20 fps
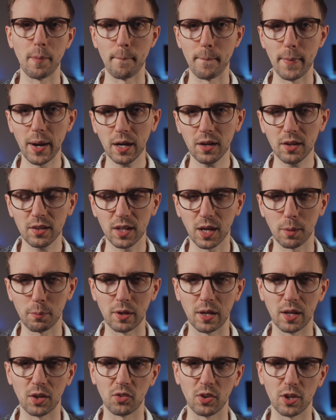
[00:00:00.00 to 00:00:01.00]
market
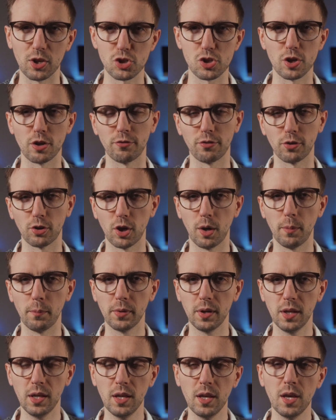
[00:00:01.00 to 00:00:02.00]
capitalization of a
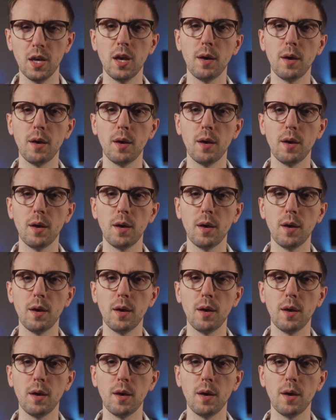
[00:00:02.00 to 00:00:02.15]
company,